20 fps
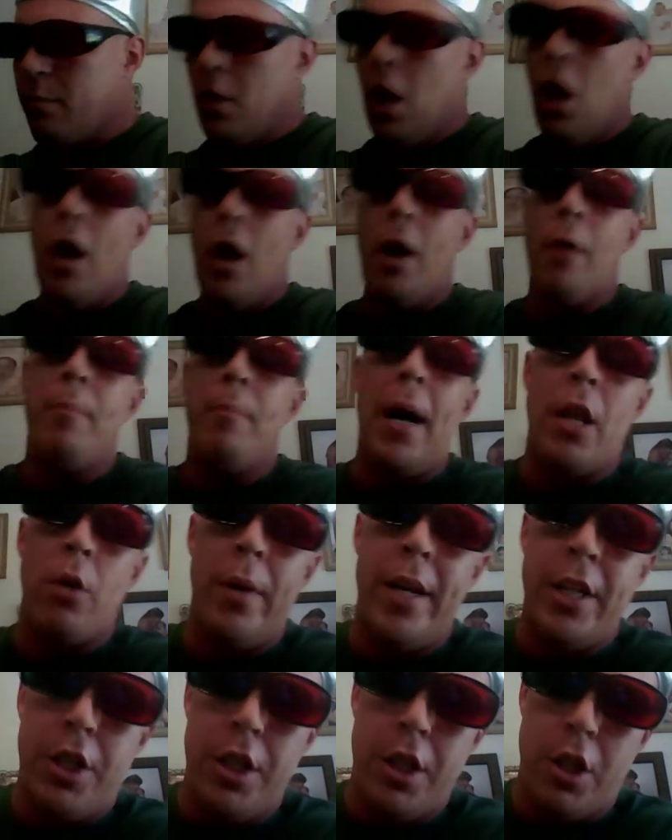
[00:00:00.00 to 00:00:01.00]
Oh, and by the
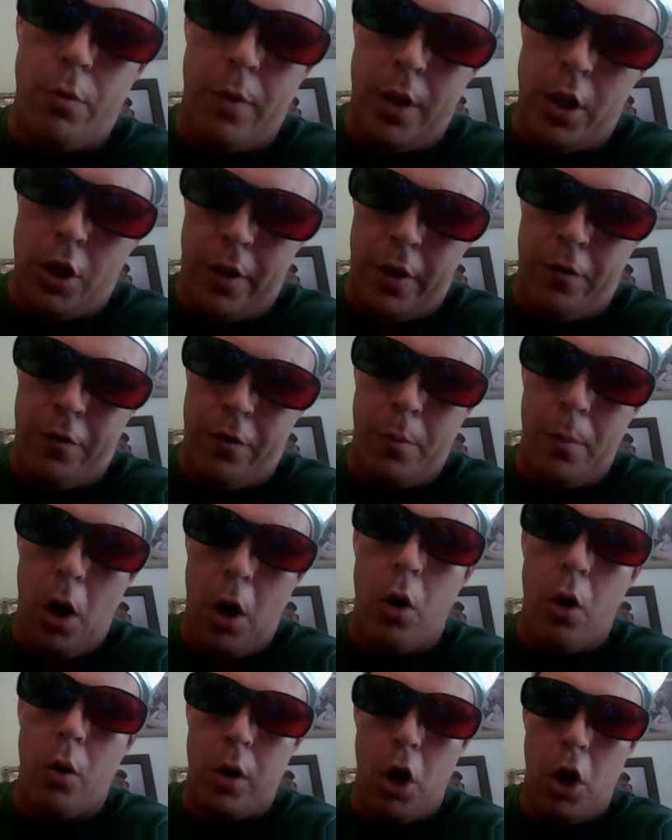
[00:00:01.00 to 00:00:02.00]
way, she's originally from
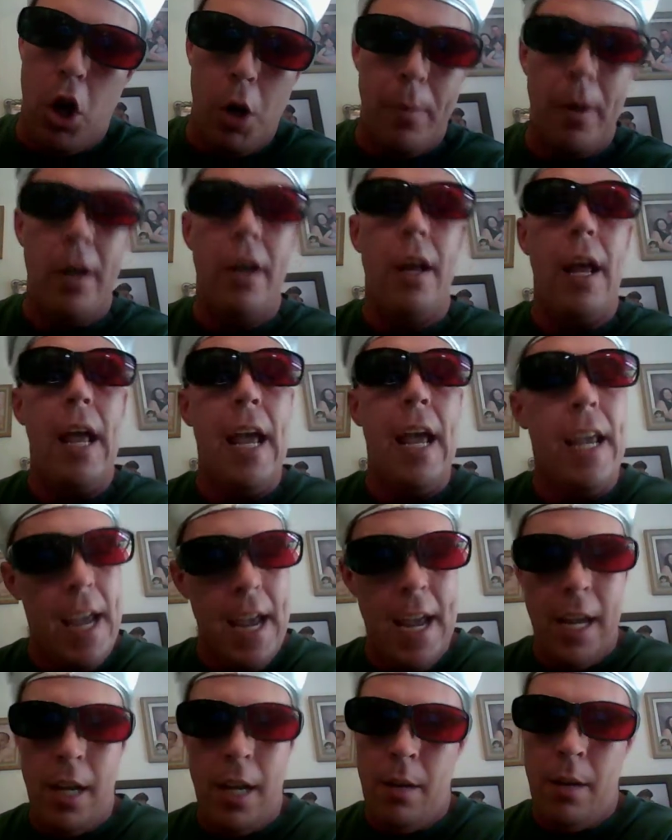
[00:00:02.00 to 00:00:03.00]
Oklahoma, a
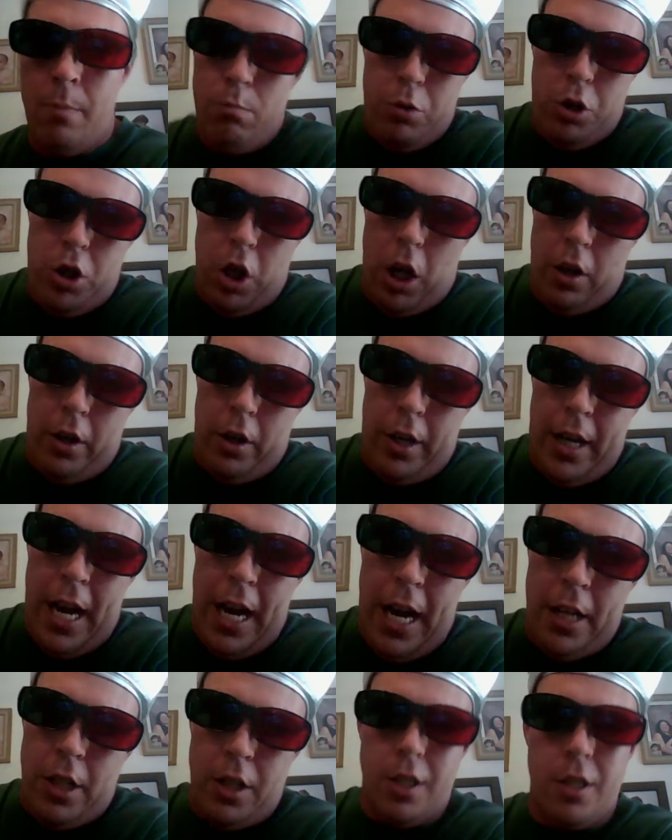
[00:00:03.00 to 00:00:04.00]
k a southern
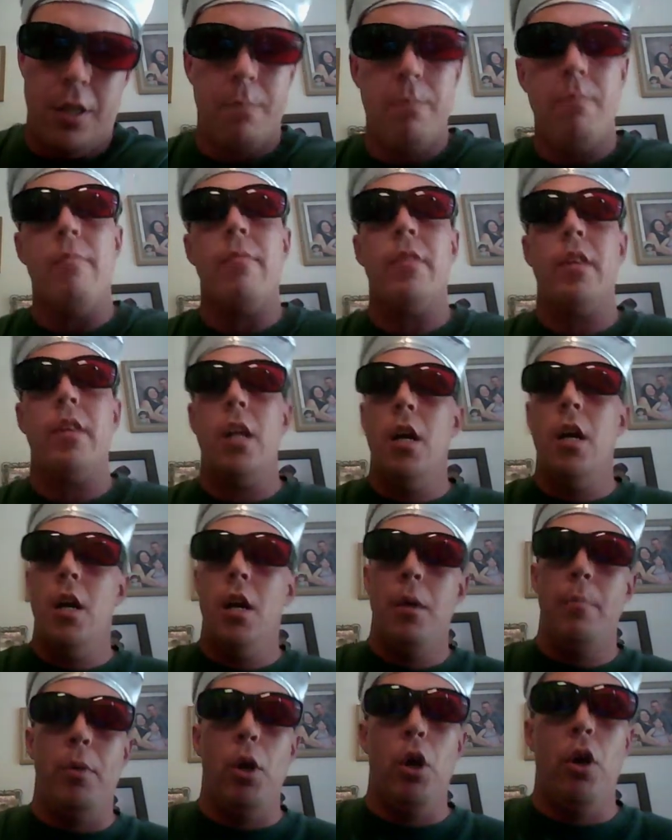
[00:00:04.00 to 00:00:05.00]
Kansas.
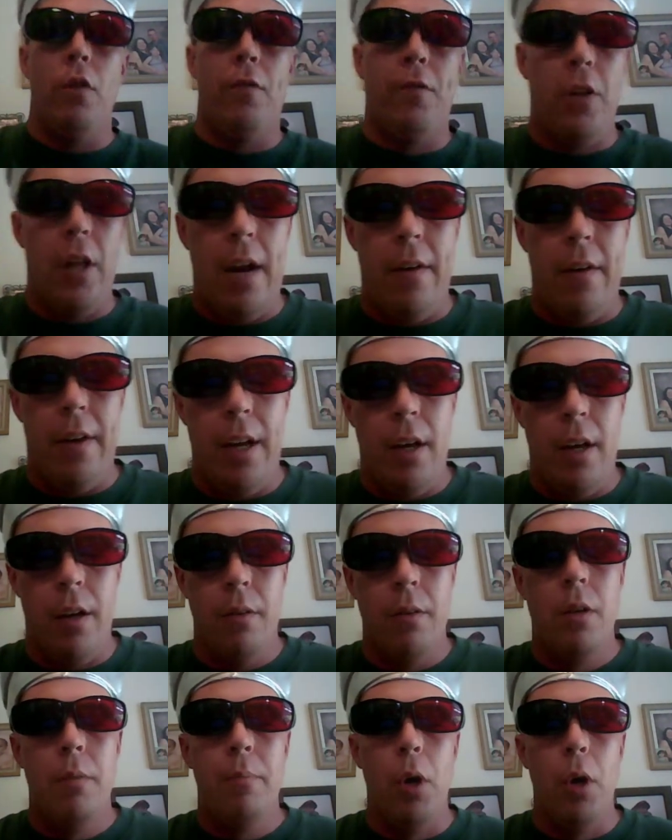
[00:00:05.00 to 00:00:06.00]
Beautiful area.
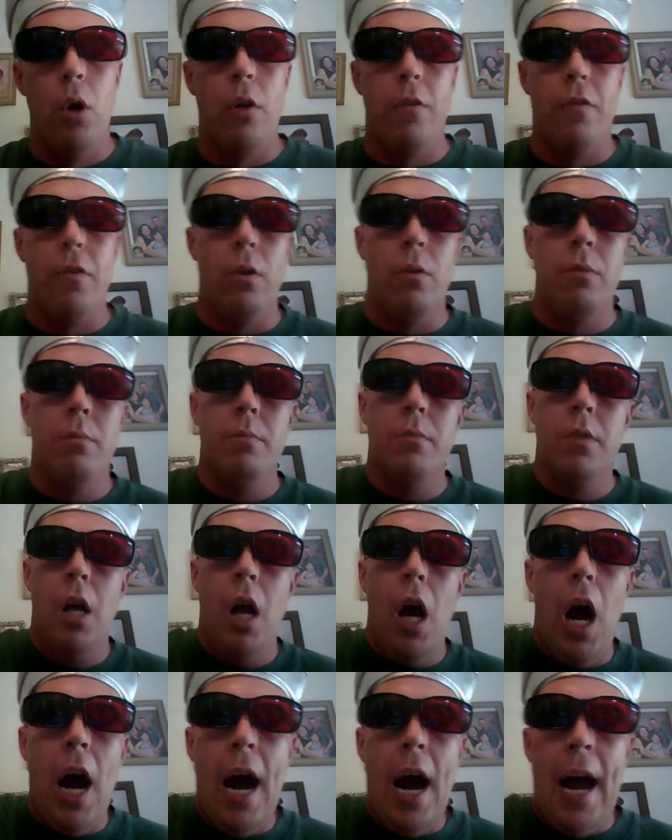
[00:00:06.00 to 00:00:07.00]
Beautiful.
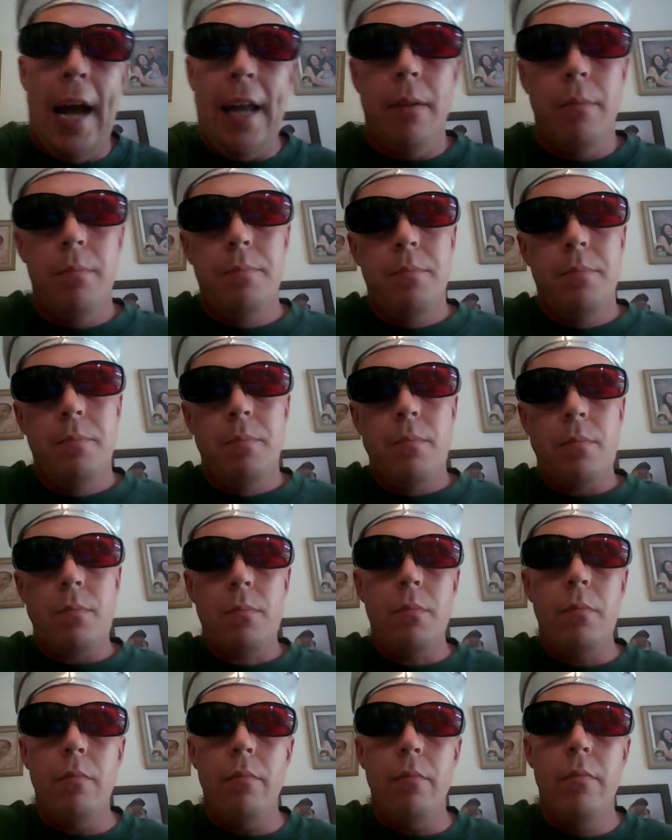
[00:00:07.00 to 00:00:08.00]
All
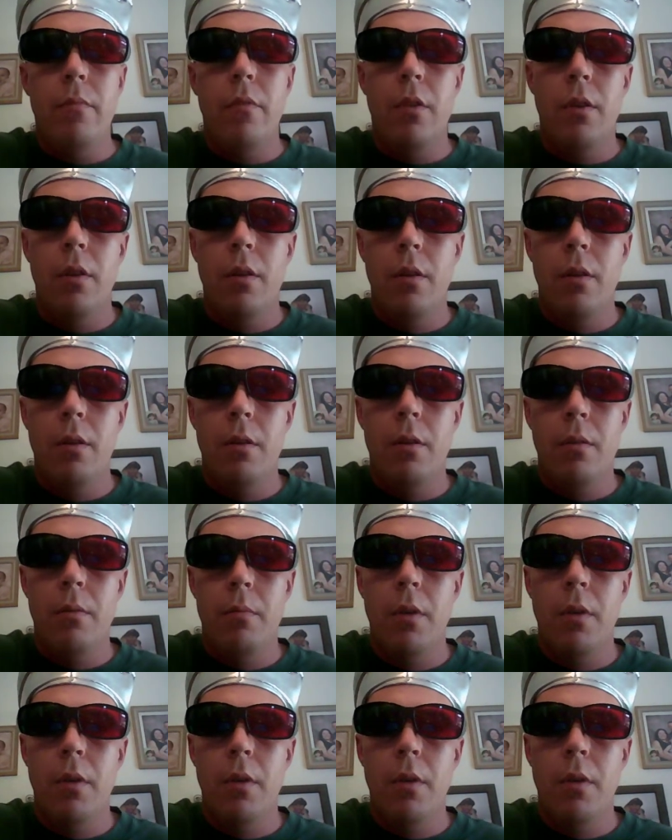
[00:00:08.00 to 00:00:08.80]
right.